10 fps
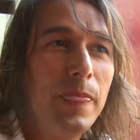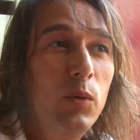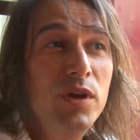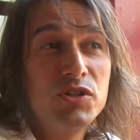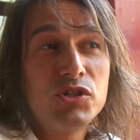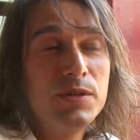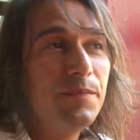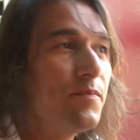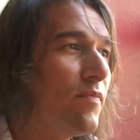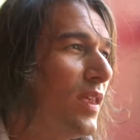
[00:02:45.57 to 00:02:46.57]
which
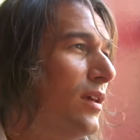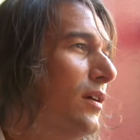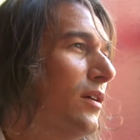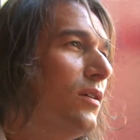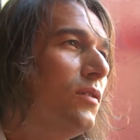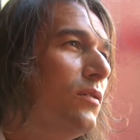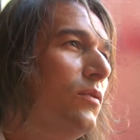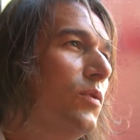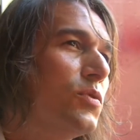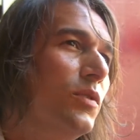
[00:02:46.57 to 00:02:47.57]

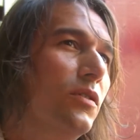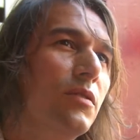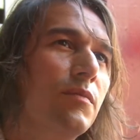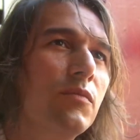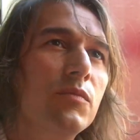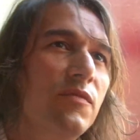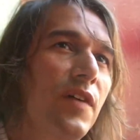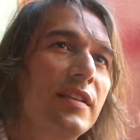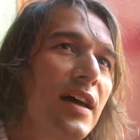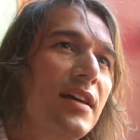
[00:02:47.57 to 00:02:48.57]
which will look
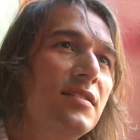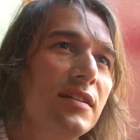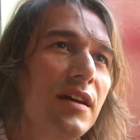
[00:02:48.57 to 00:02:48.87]
fantastic,